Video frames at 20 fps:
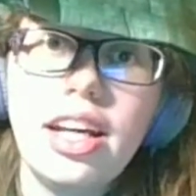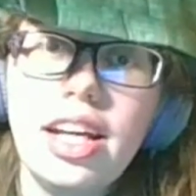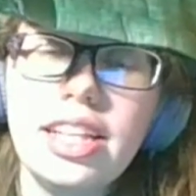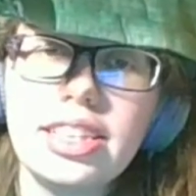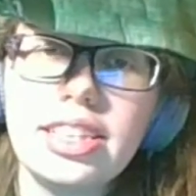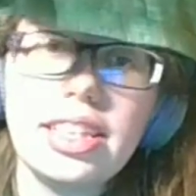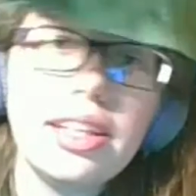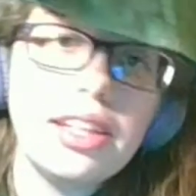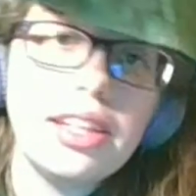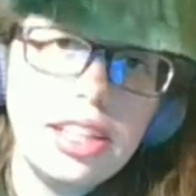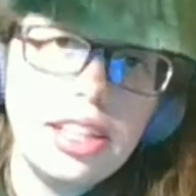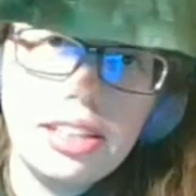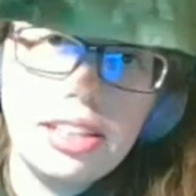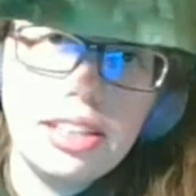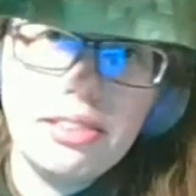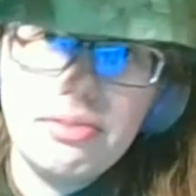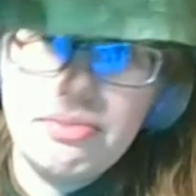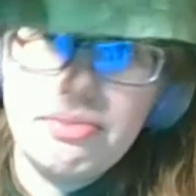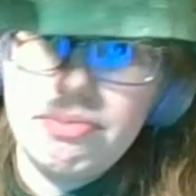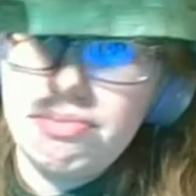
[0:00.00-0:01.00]
and
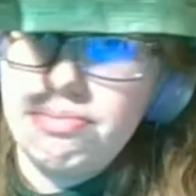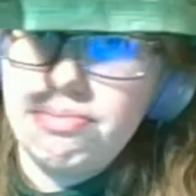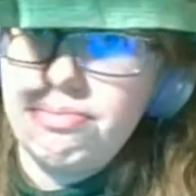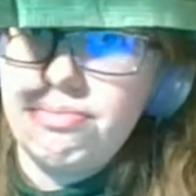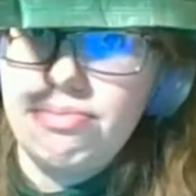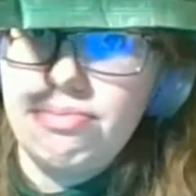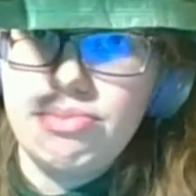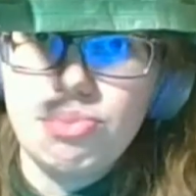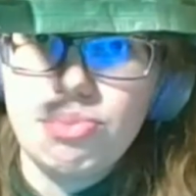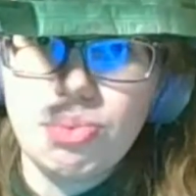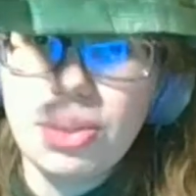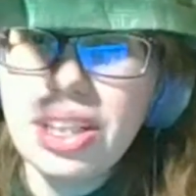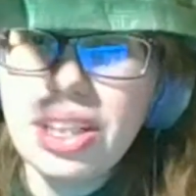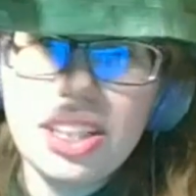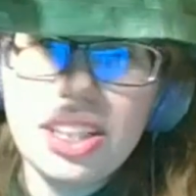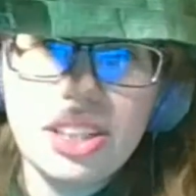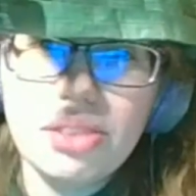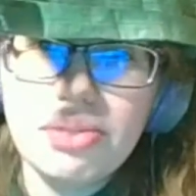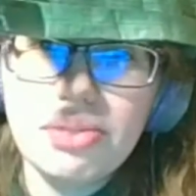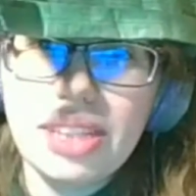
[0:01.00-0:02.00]
something
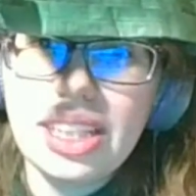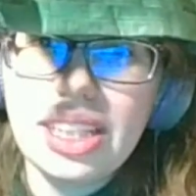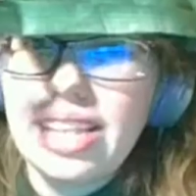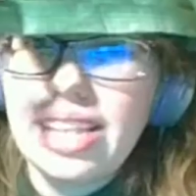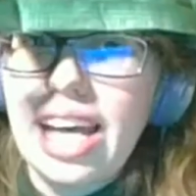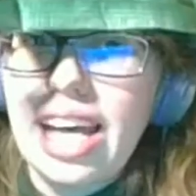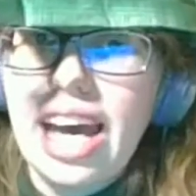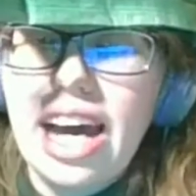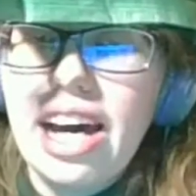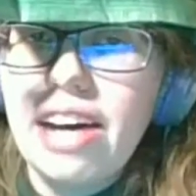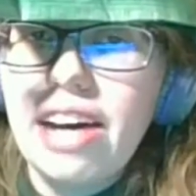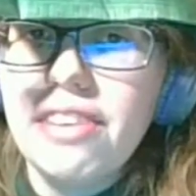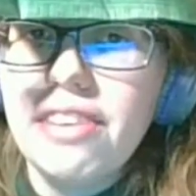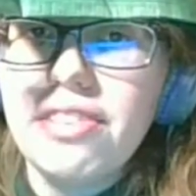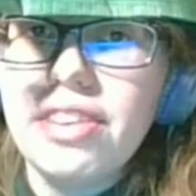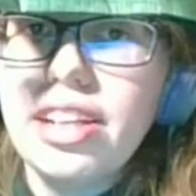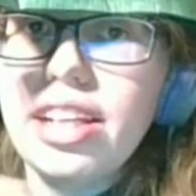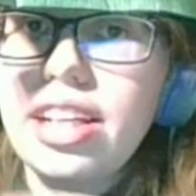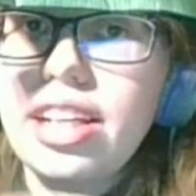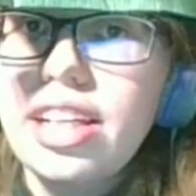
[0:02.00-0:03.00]
really you need to
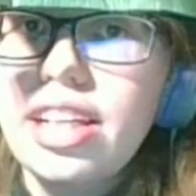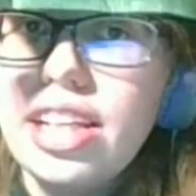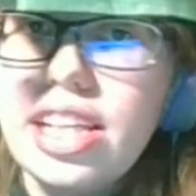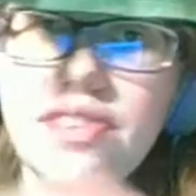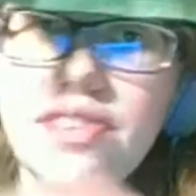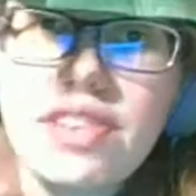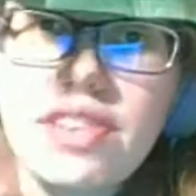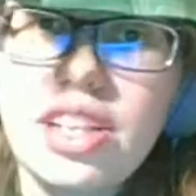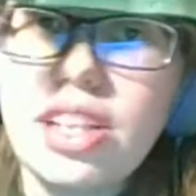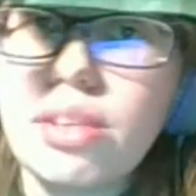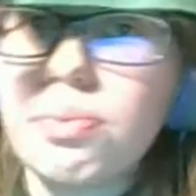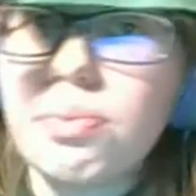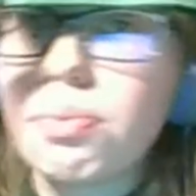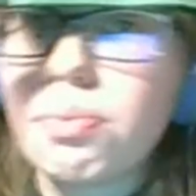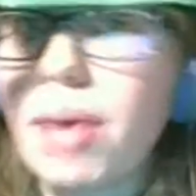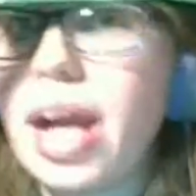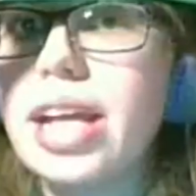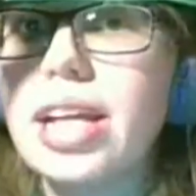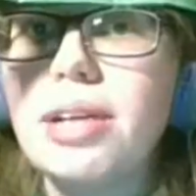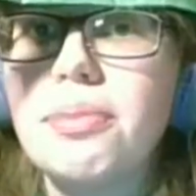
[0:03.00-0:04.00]
have even in the
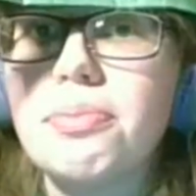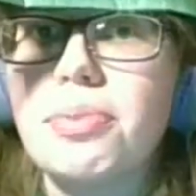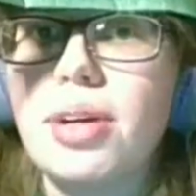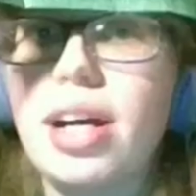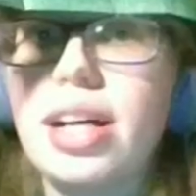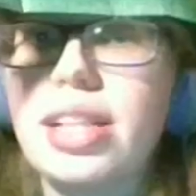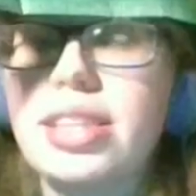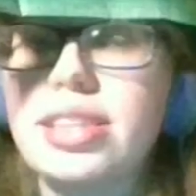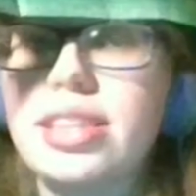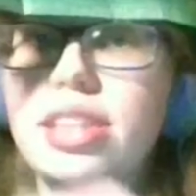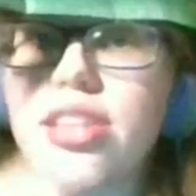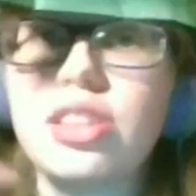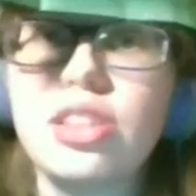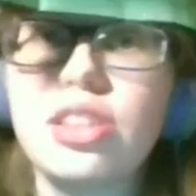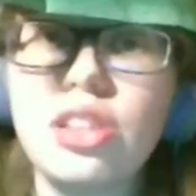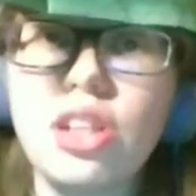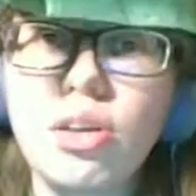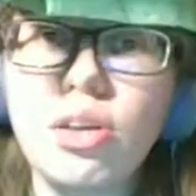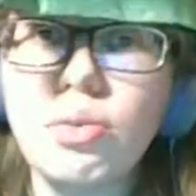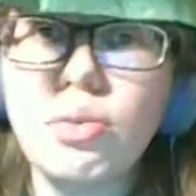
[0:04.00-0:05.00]
writing process.
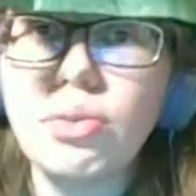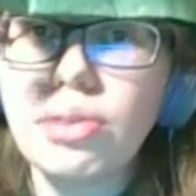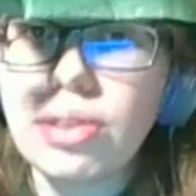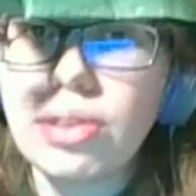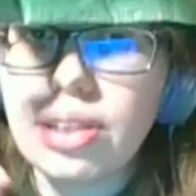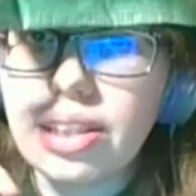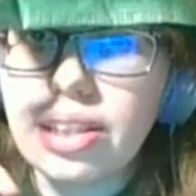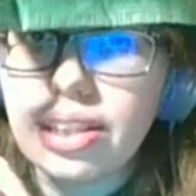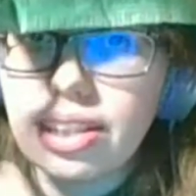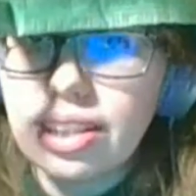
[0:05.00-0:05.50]
So,